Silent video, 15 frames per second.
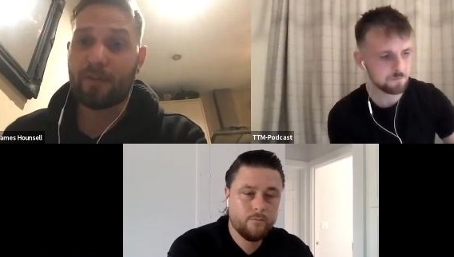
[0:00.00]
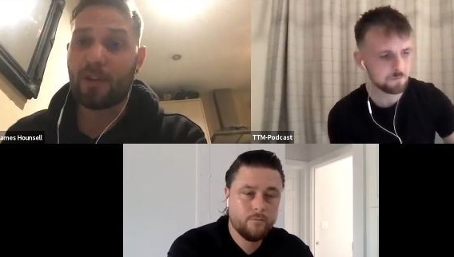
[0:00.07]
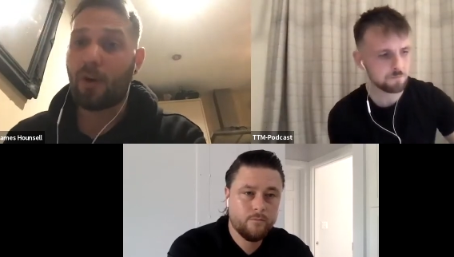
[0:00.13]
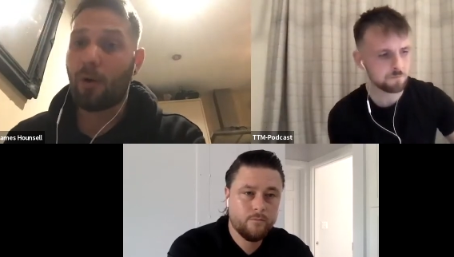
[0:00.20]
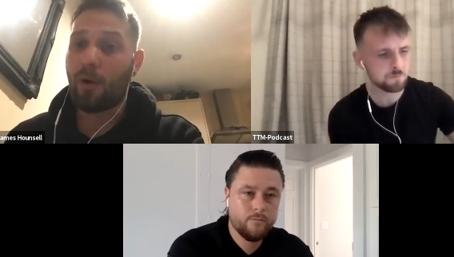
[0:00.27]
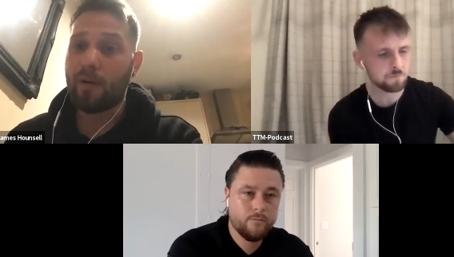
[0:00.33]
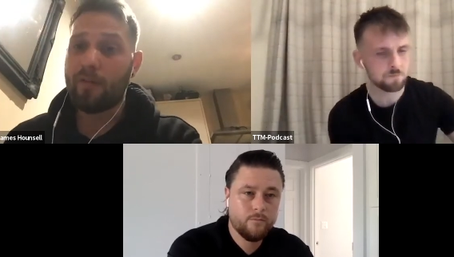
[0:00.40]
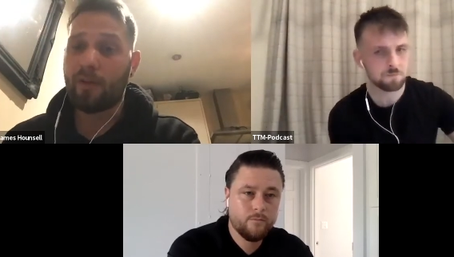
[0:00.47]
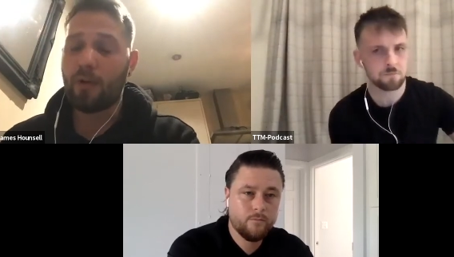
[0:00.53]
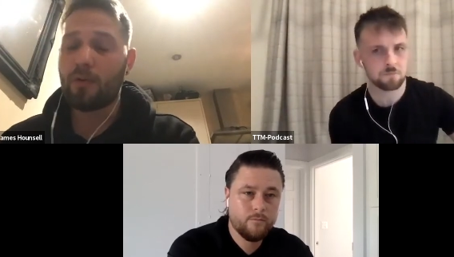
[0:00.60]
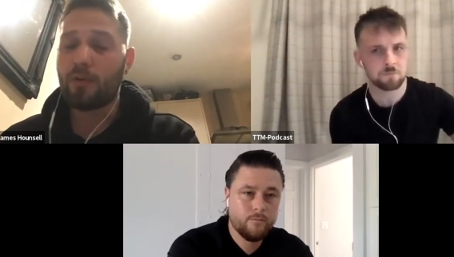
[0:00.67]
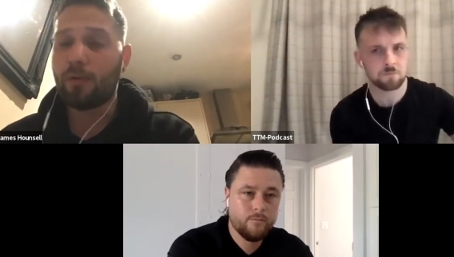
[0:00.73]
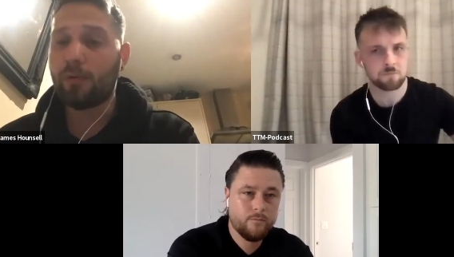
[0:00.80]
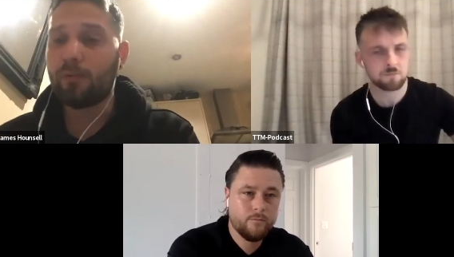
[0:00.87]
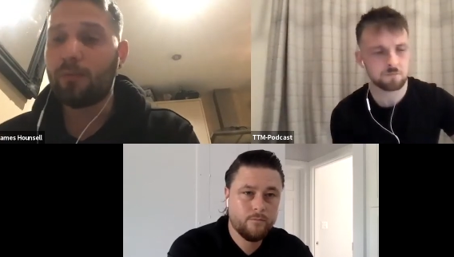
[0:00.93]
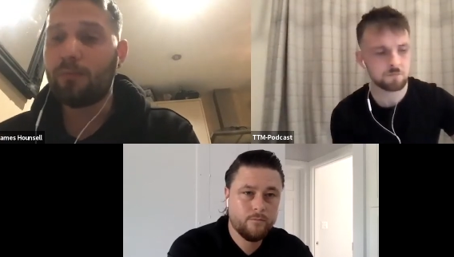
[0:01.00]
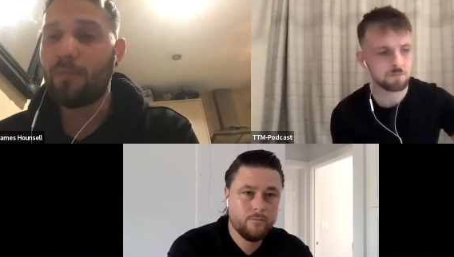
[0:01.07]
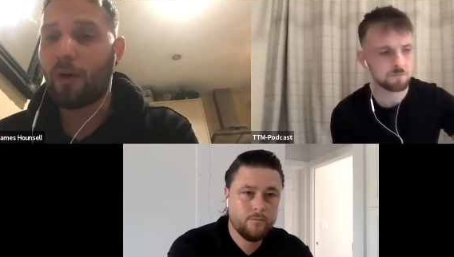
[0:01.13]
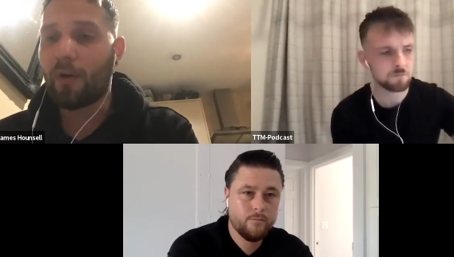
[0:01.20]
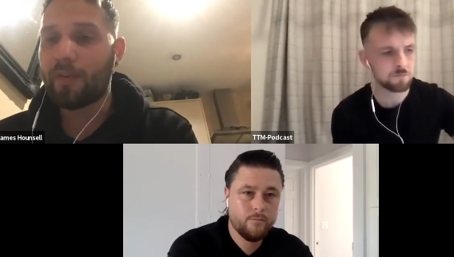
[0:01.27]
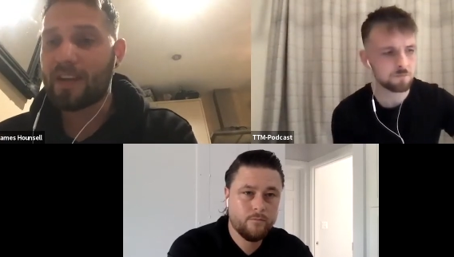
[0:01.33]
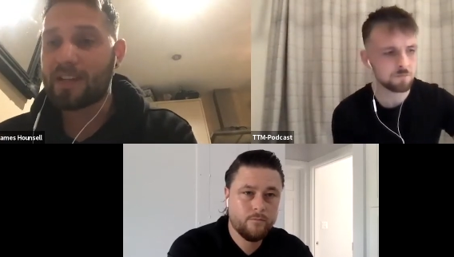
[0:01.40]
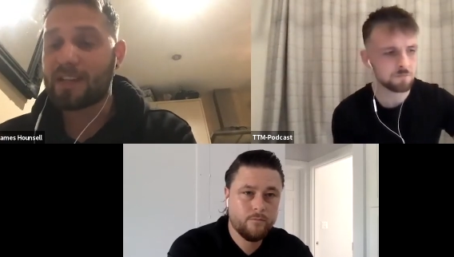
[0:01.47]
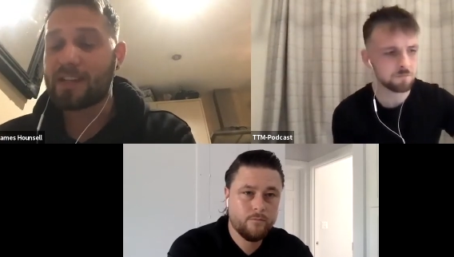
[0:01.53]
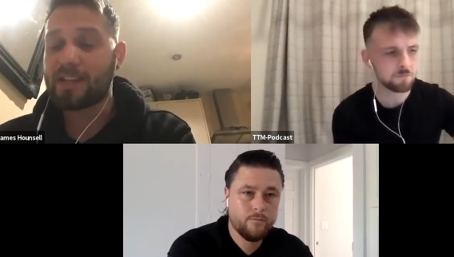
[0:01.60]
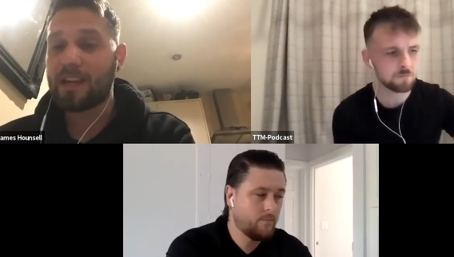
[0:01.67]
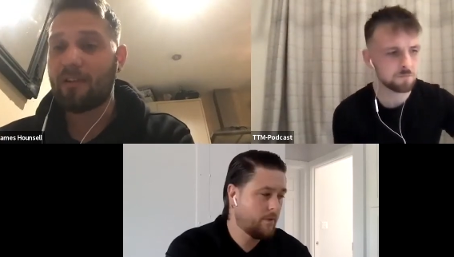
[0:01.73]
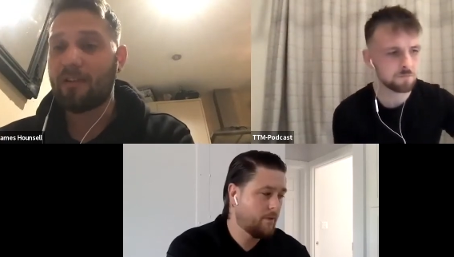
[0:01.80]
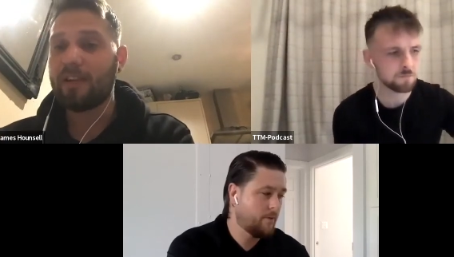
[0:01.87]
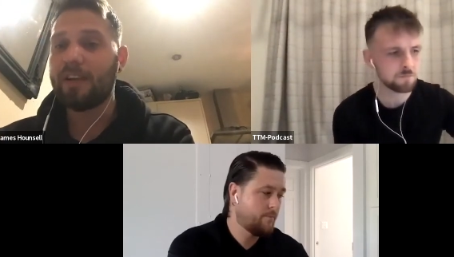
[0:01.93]
Speaker 1: quite vocal, not
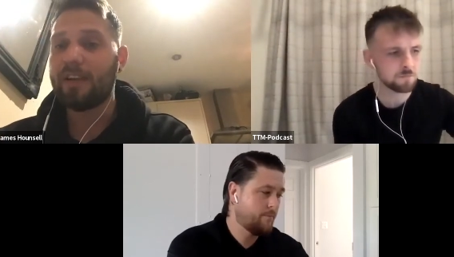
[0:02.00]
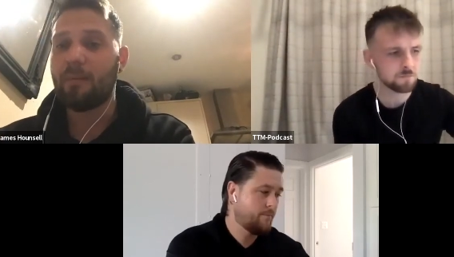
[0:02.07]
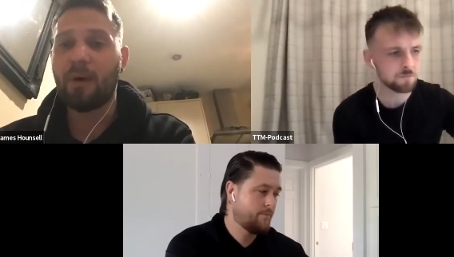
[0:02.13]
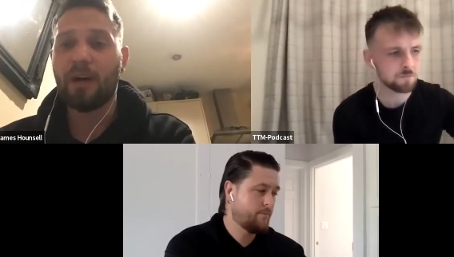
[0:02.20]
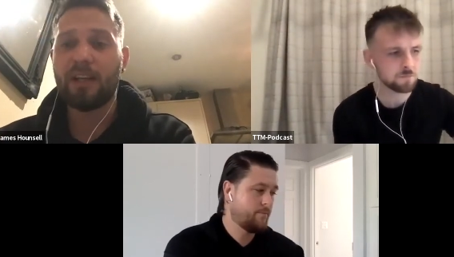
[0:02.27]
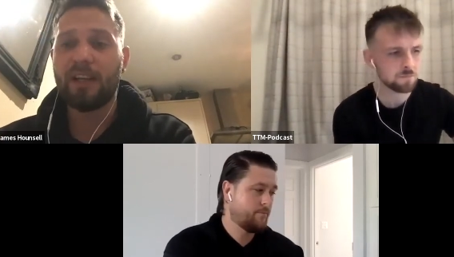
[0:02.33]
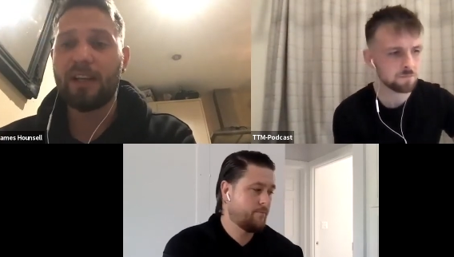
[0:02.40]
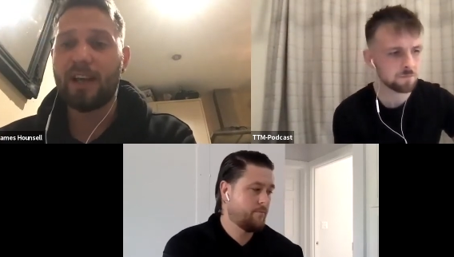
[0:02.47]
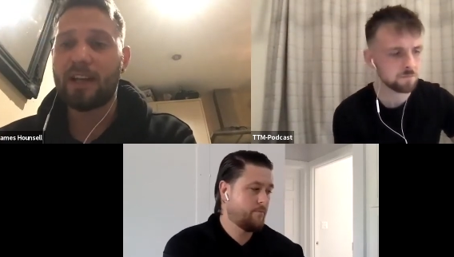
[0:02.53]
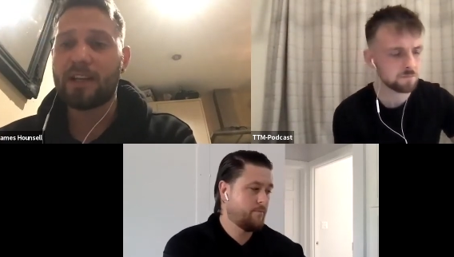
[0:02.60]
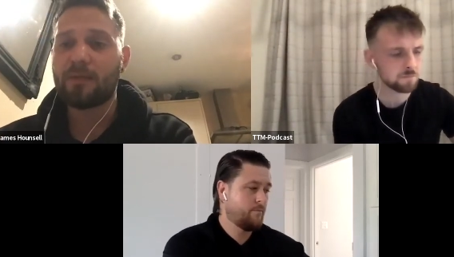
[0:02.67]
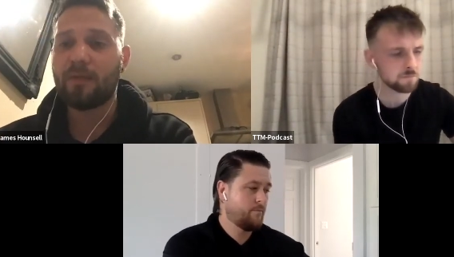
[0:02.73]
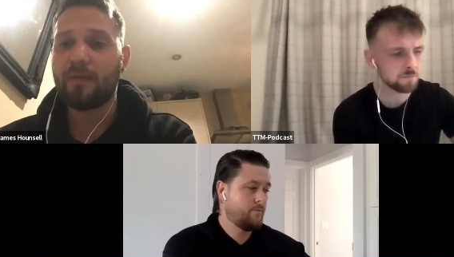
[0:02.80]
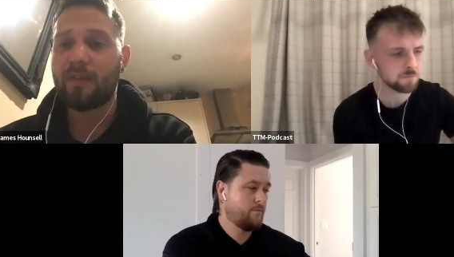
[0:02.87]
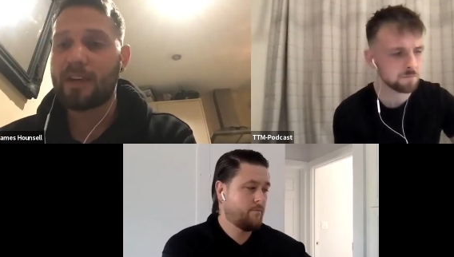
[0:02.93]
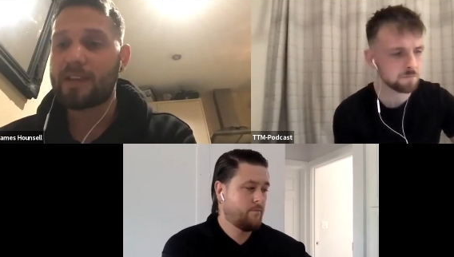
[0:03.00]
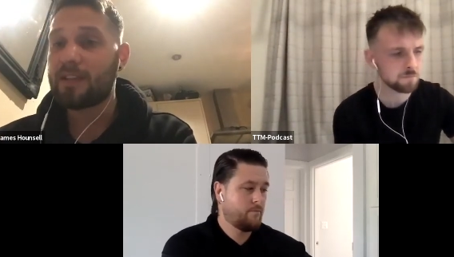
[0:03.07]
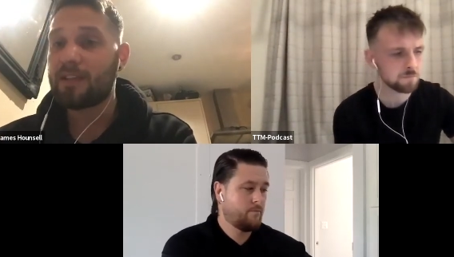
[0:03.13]
necessarily yeah. the money there to invest in the